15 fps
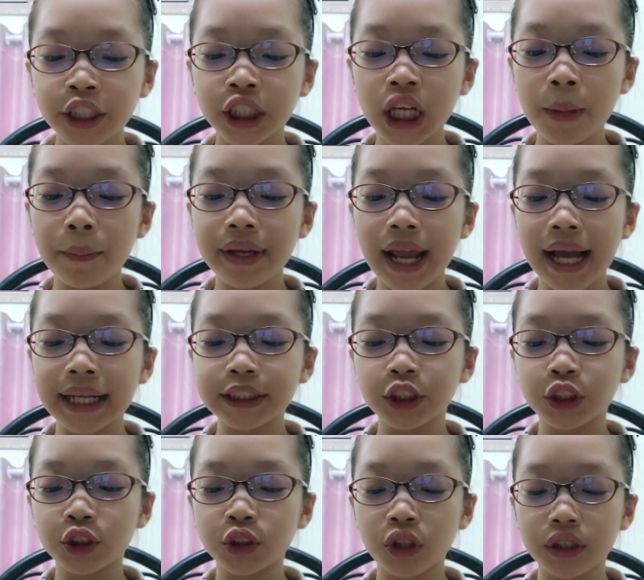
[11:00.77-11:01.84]
Jim and I
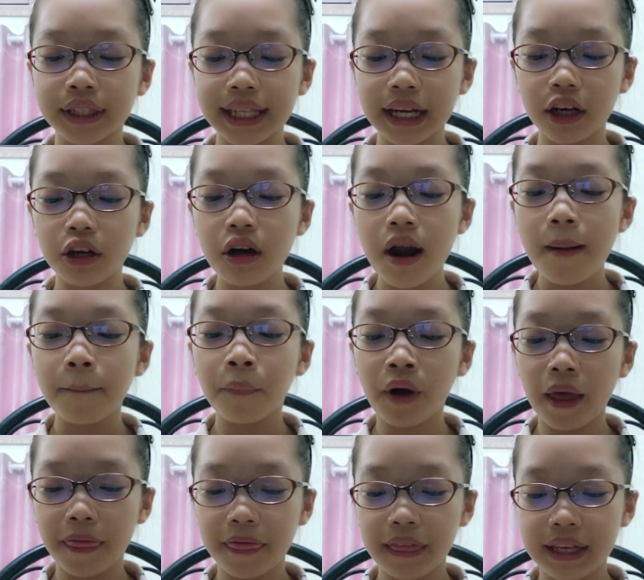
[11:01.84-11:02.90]
stood there,
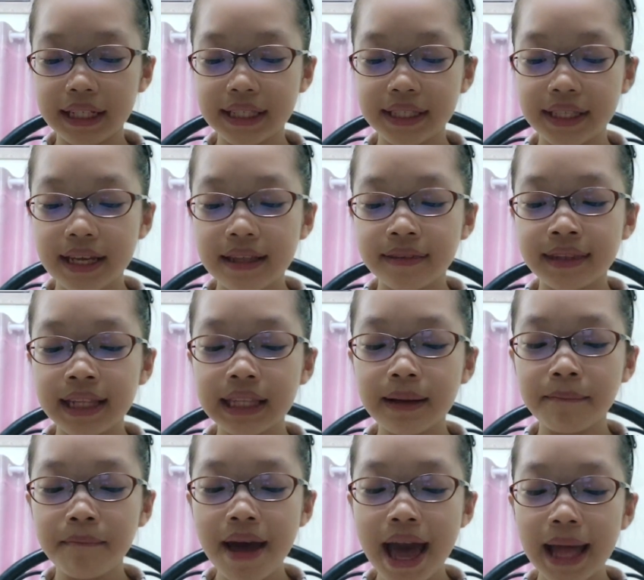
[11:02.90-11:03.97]
breathless. Then the
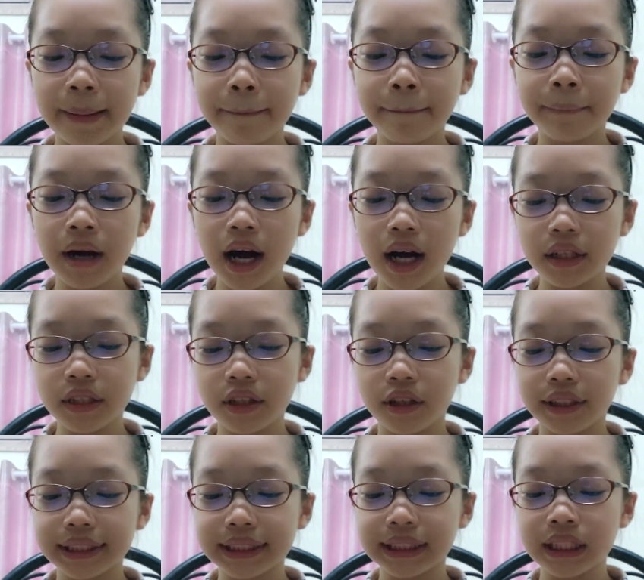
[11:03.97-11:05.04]
man
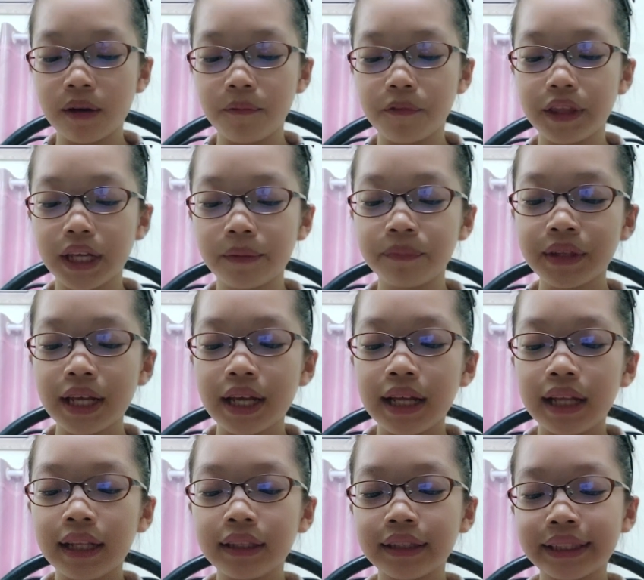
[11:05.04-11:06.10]
muttered something.
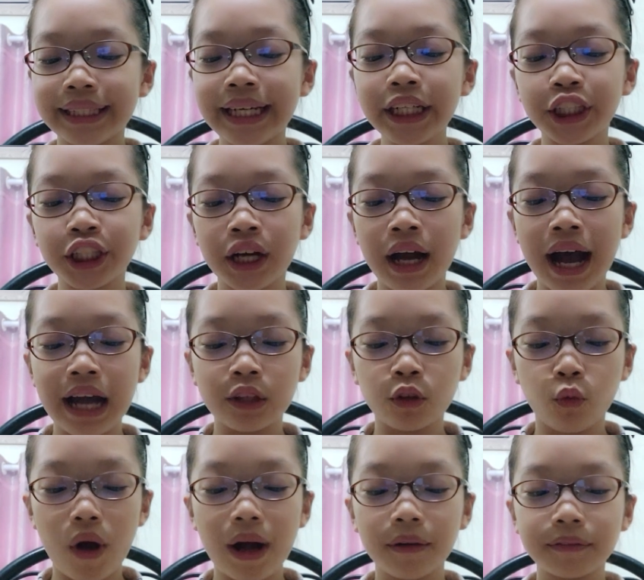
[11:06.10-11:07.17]
Elijah
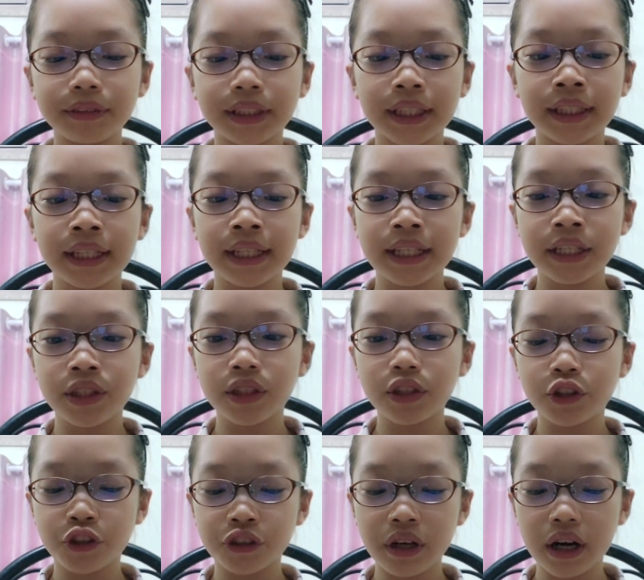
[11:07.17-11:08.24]
unwound his
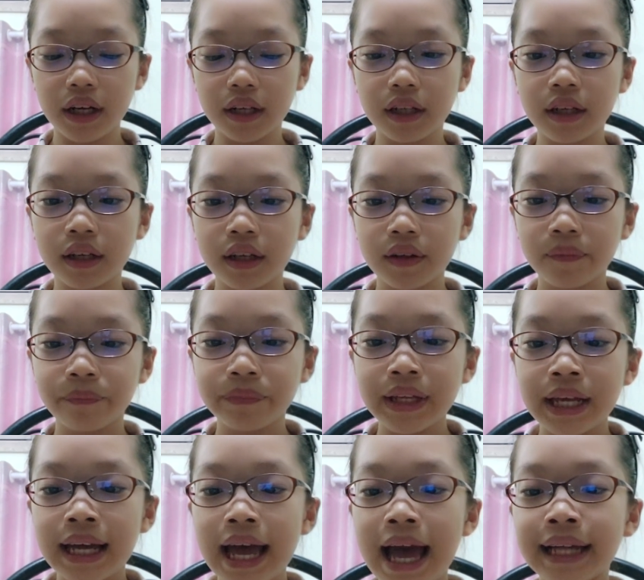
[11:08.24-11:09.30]
trunk
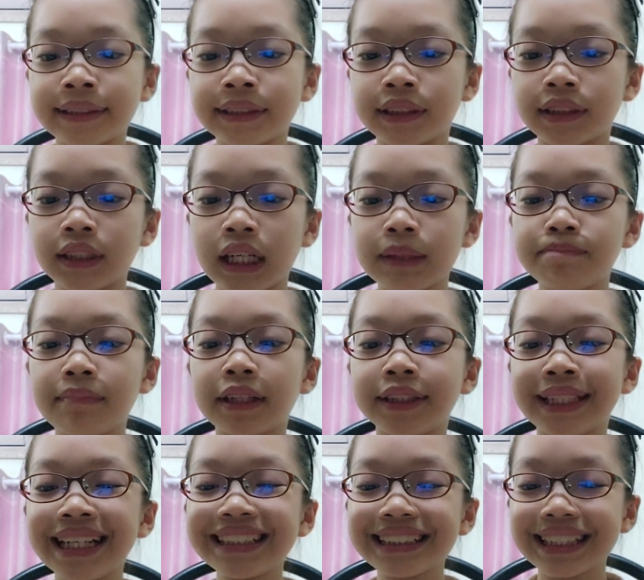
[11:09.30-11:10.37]
and stood
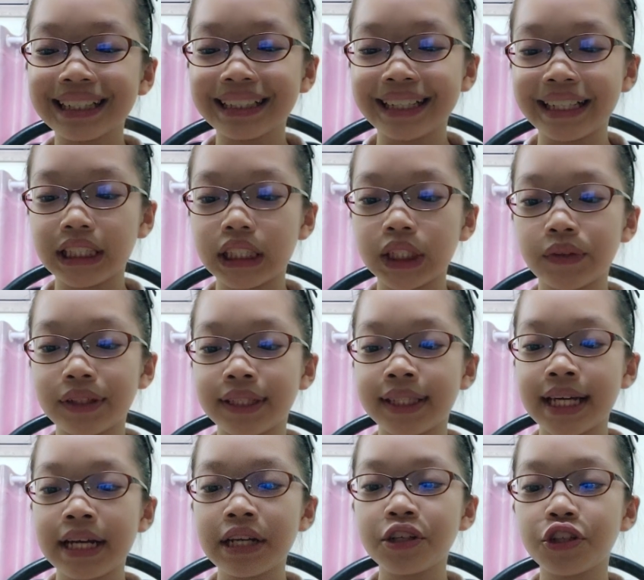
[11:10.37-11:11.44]
majestically to
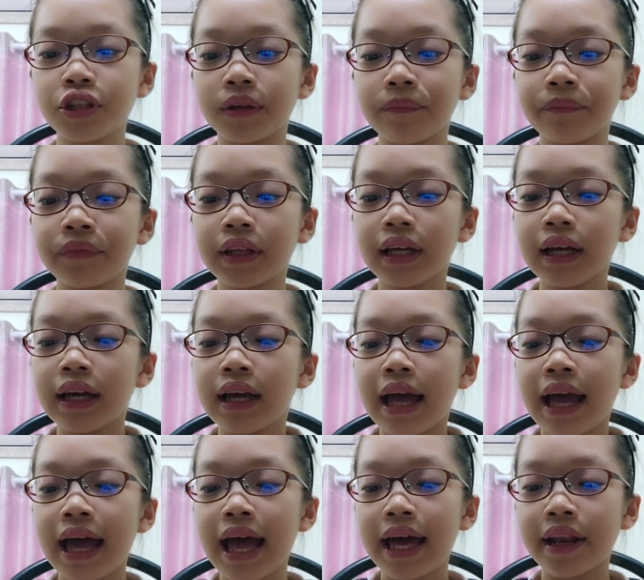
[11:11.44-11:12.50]
attention,
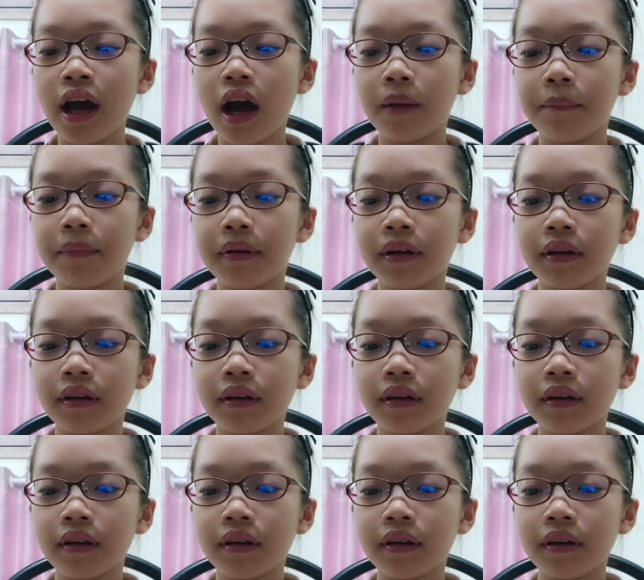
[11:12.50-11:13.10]
head up,